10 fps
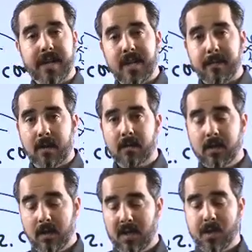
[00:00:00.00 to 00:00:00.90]
email,
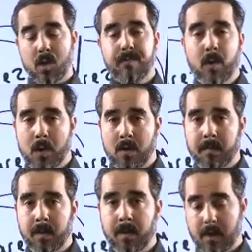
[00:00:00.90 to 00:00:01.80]
your phone
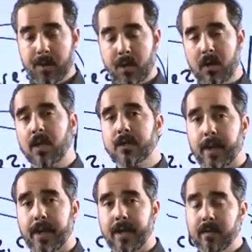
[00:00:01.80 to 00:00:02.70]
number, your
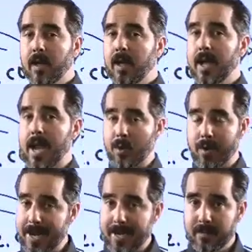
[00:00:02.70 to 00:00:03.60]
country, and you're
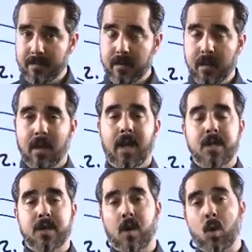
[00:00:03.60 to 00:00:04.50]
in.
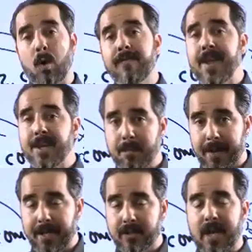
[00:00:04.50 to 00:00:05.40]
You're gonna go to a thank you
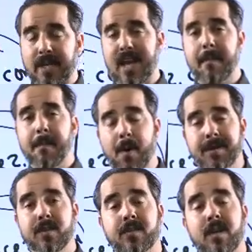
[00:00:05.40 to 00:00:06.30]
page. At that
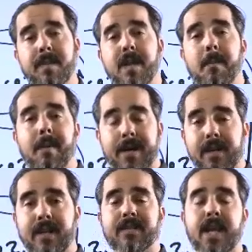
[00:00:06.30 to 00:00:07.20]
point, there's gonna be a
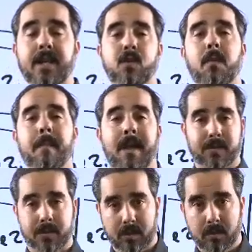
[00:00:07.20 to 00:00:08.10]
button that takes you to
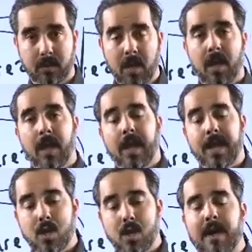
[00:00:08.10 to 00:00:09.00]
Messenger.
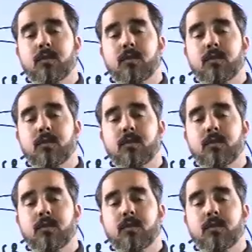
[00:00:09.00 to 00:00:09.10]
And you have